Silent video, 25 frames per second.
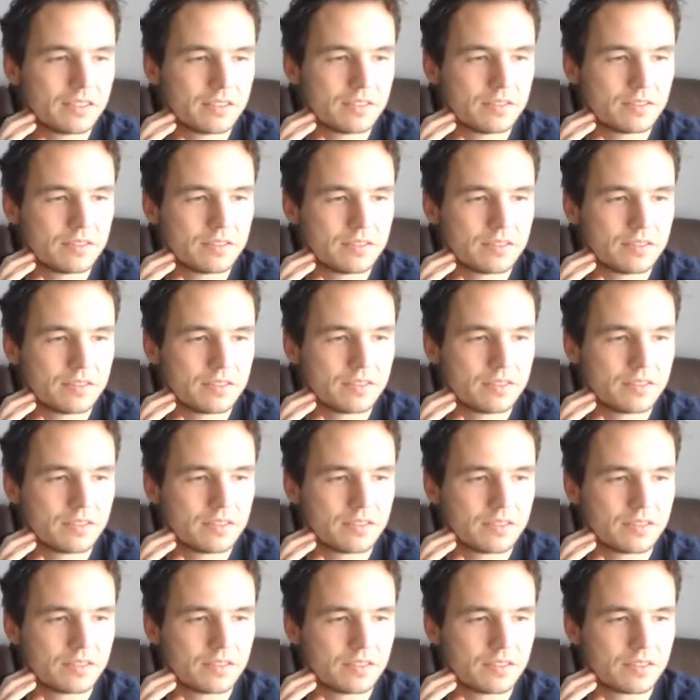
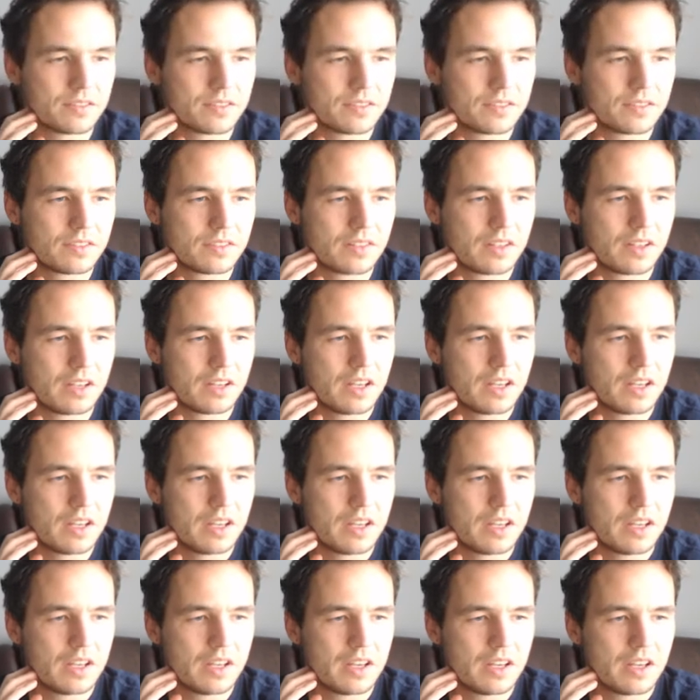
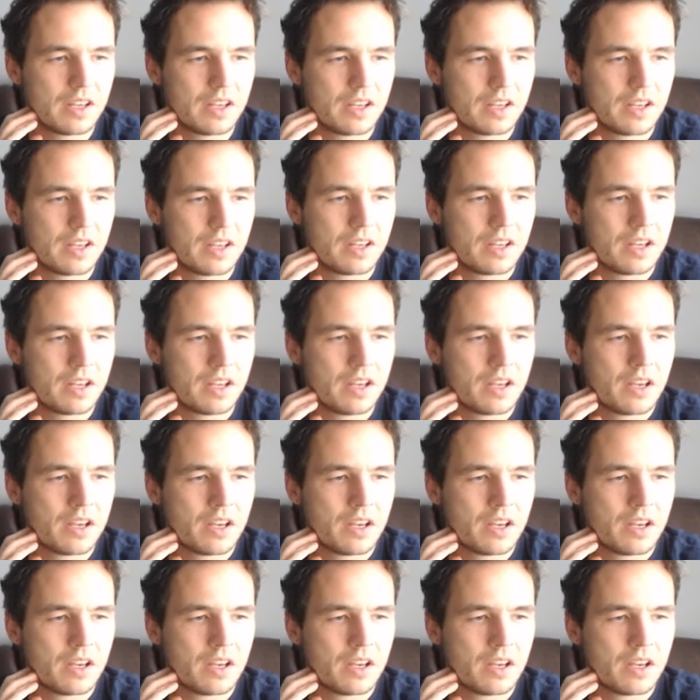Nobody speaks.